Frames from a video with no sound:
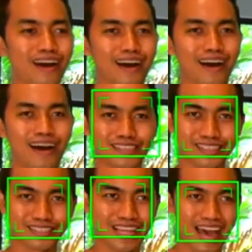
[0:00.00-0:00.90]

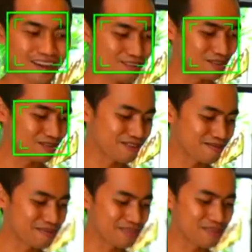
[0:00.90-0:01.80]
snack or
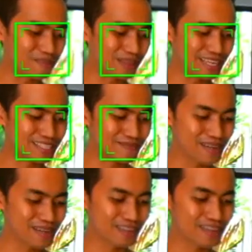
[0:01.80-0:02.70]
meal
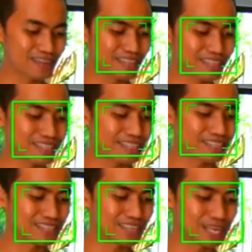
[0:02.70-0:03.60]
replacement, then this
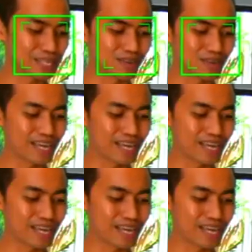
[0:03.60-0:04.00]
is it, okay?